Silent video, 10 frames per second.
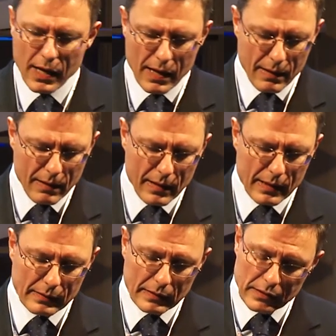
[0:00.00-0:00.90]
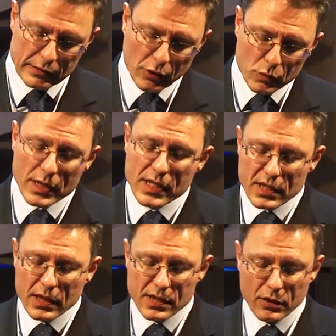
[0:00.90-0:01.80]
Uh, so
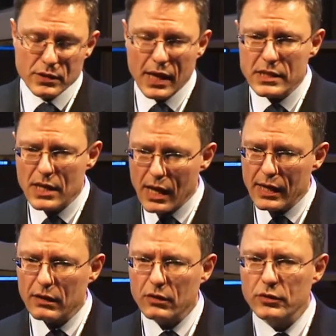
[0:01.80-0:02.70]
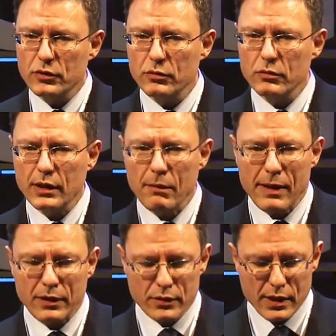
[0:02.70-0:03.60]
2018 is a good date, and I'm going to come
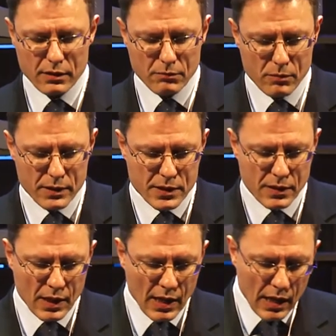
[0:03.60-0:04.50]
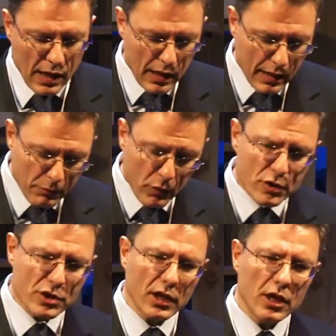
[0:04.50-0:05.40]
back to that in a moment. Uh, more
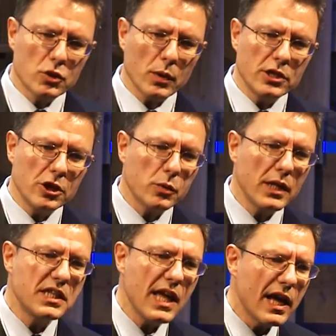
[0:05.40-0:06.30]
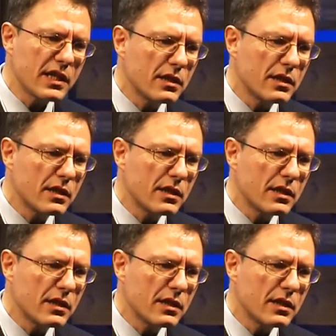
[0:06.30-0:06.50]
interesting is 2028.